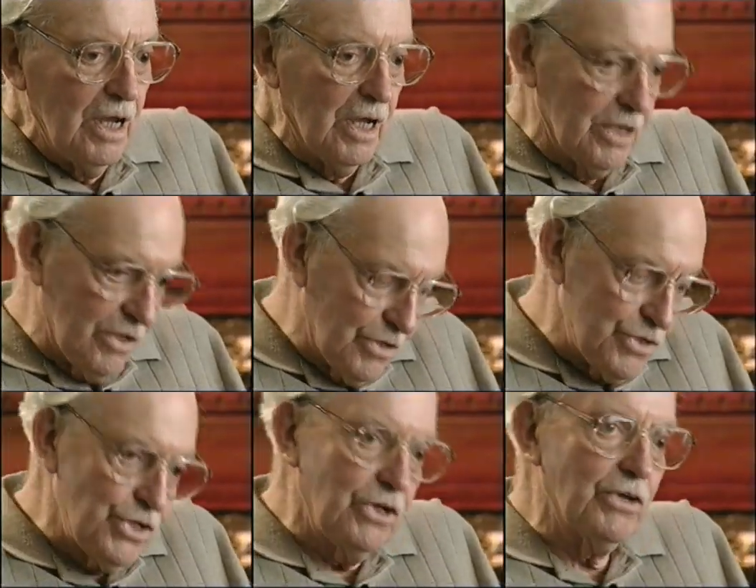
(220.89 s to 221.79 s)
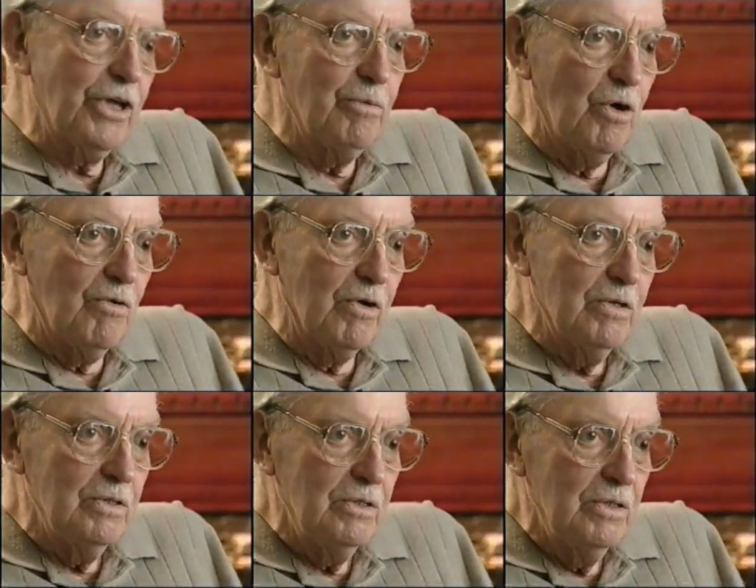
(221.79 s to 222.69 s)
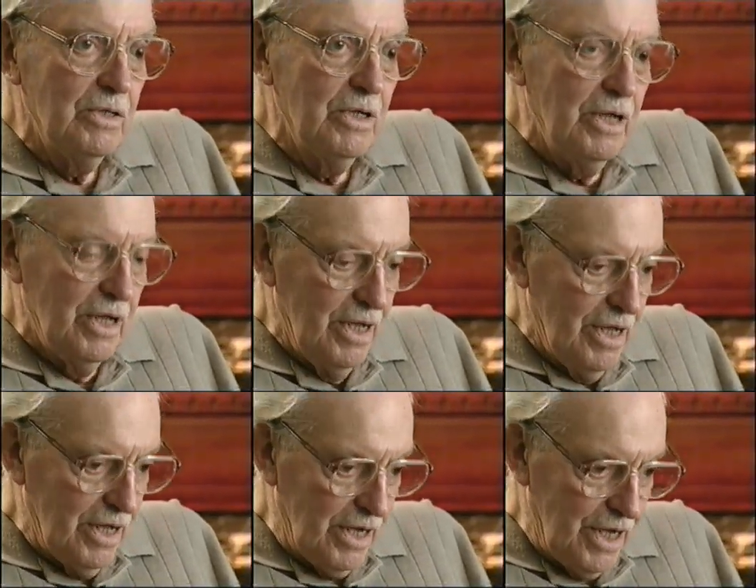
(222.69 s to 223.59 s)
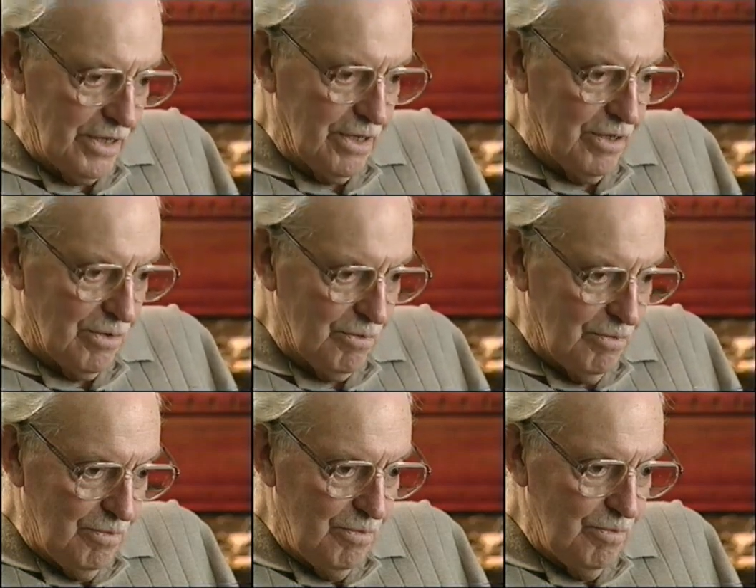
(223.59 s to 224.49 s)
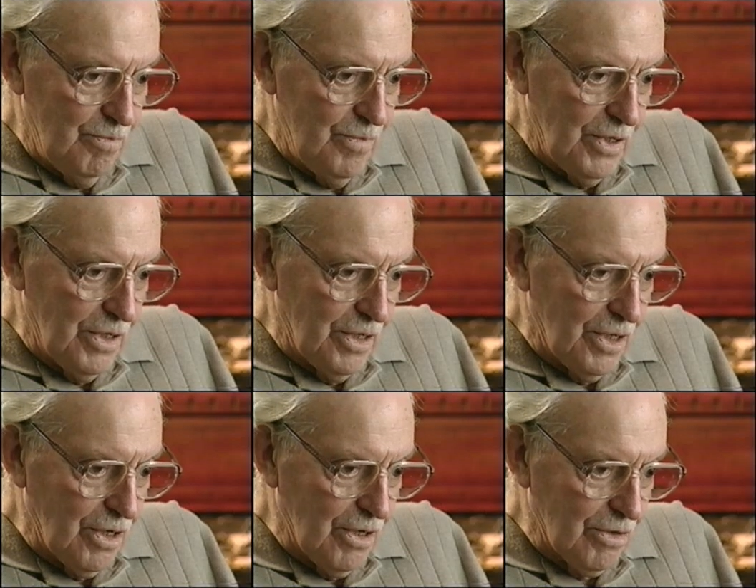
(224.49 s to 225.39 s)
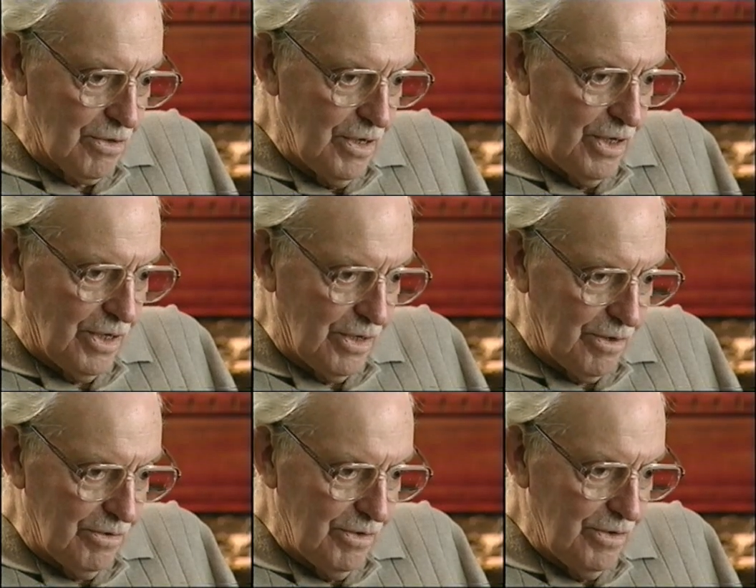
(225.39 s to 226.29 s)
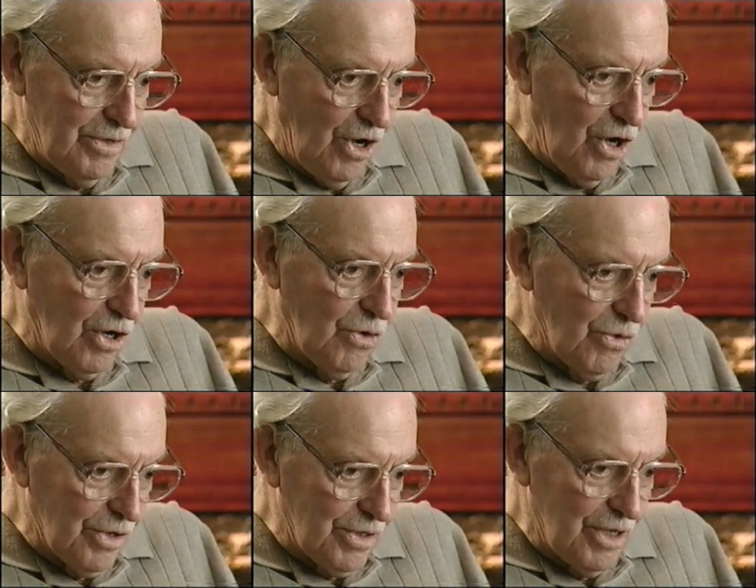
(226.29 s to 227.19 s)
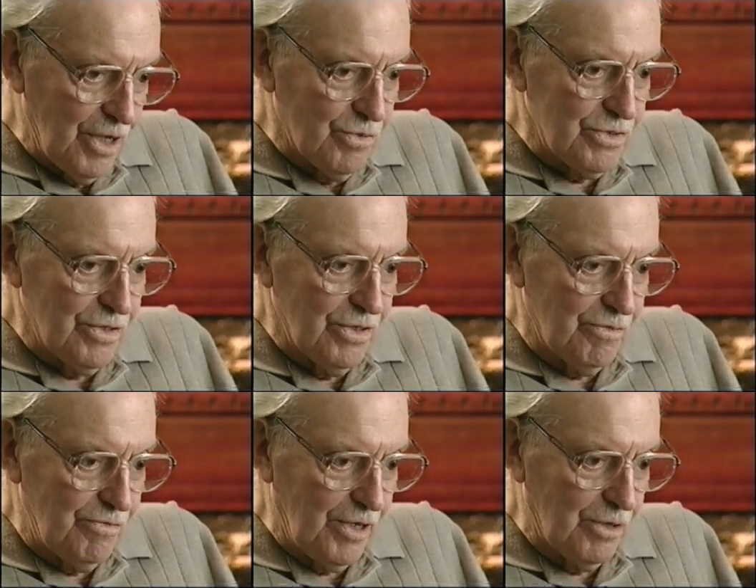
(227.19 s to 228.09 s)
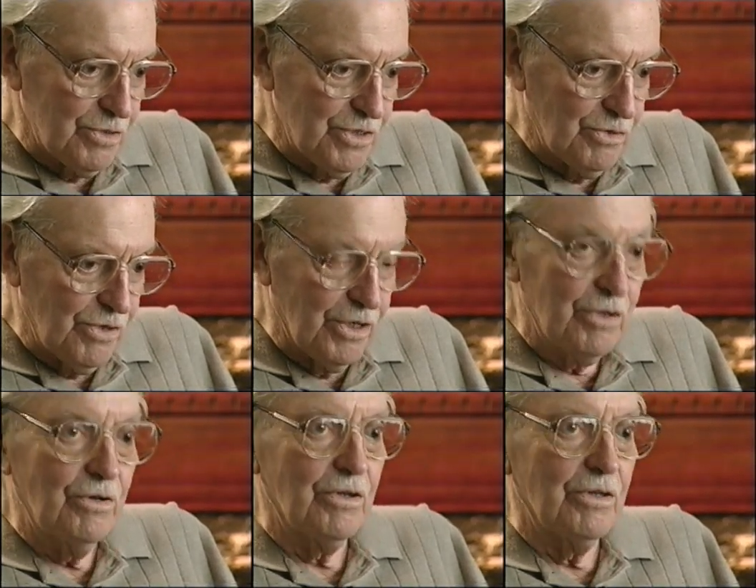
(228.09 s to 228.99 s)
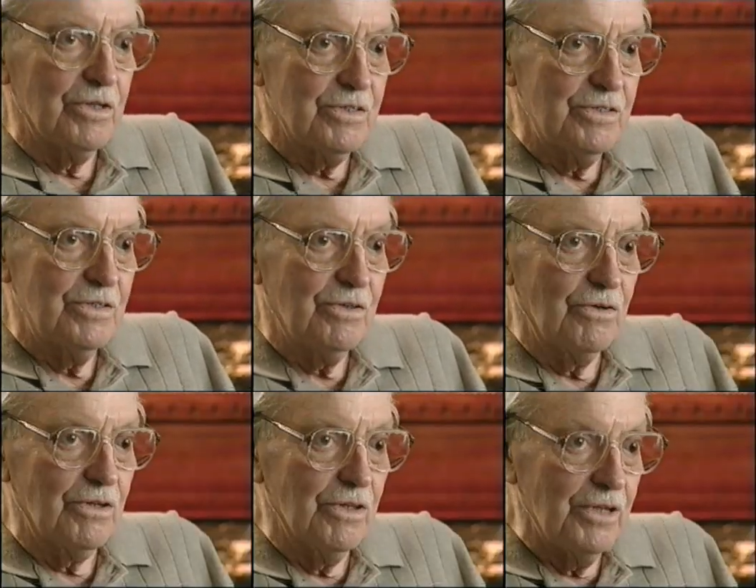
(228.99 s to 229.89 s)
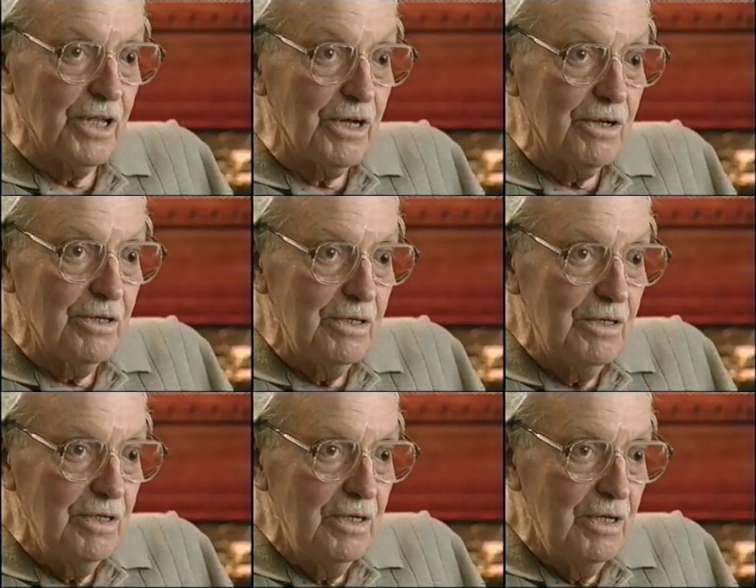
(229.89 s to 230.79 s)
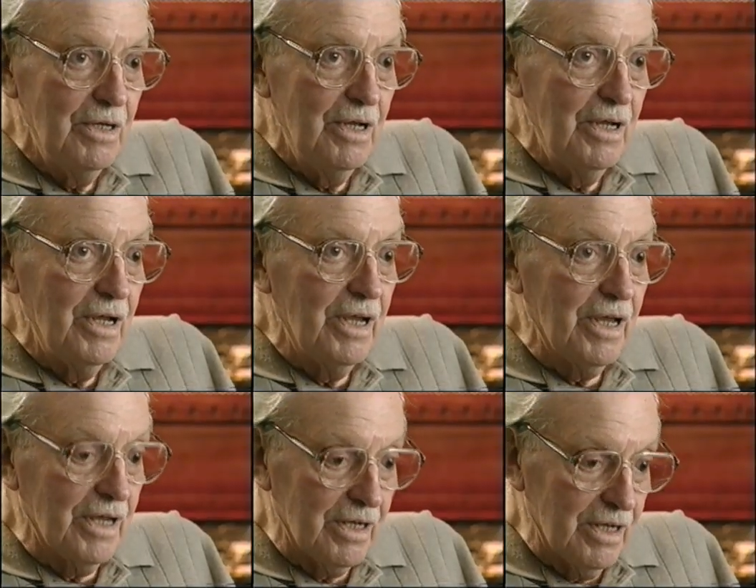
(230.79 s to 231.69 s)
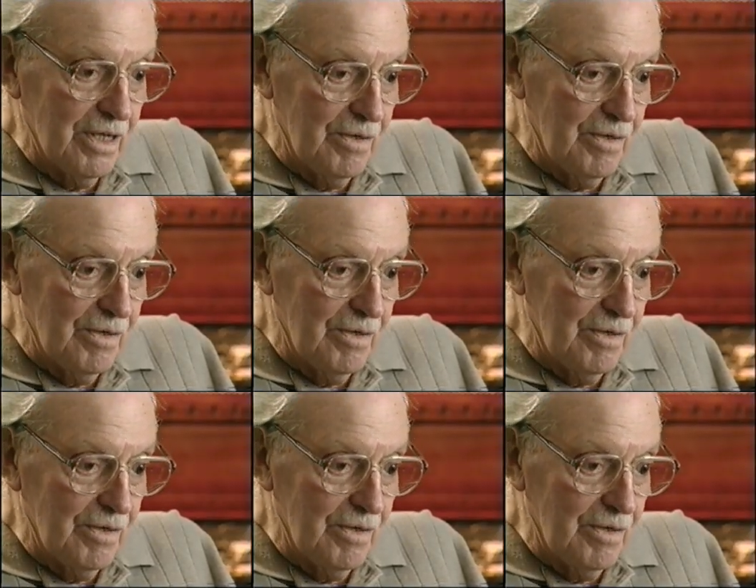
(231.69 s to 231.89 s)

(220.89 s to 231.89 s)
another shell came over and hit the little hollow that the fellow was out there cooking the dinner, and